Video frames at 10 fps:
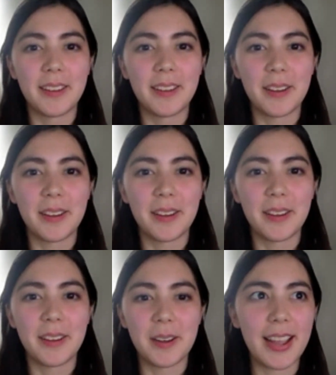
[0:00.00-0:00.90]
All
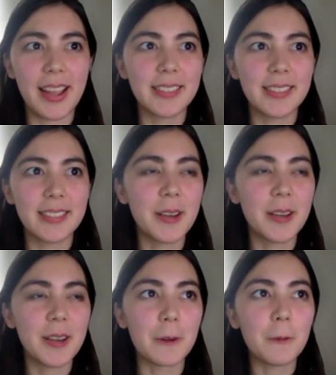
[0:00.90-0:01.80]
right,
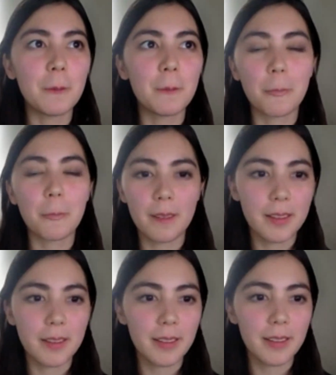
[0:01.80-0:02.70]
so
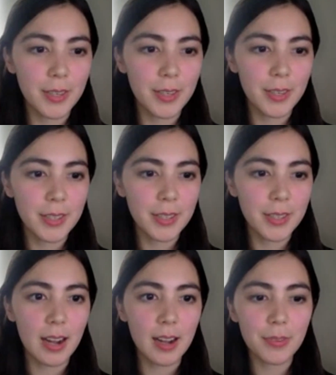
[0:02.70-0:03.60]
first
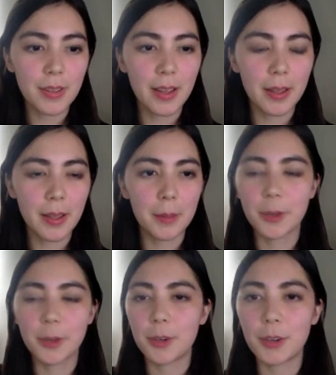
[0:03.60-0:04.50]
off,
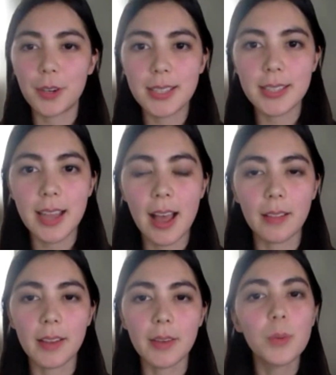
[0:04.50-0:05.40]
Chris and
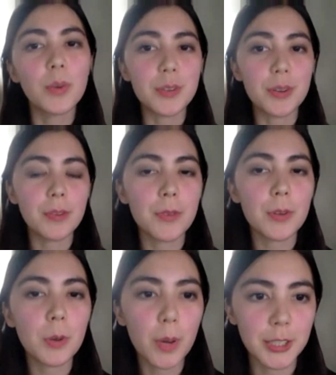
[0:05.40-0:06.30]
Helen, we do have a few
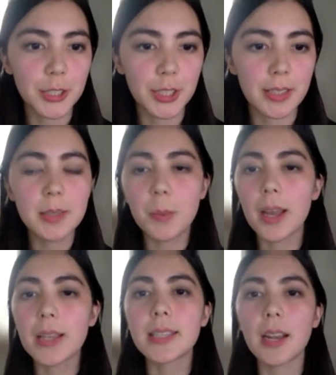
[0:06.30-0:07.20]
questions,
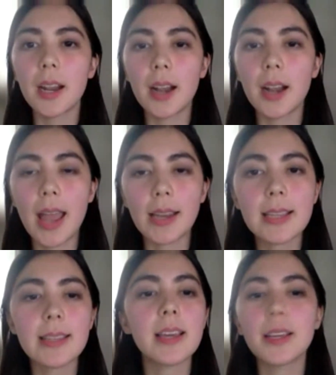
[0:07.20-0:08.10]
but is there
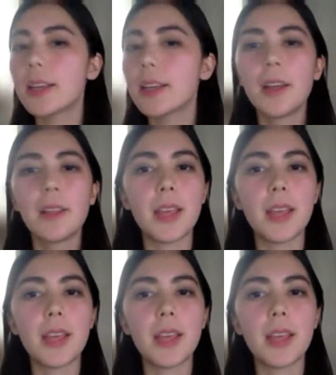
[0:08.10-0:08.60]
anything that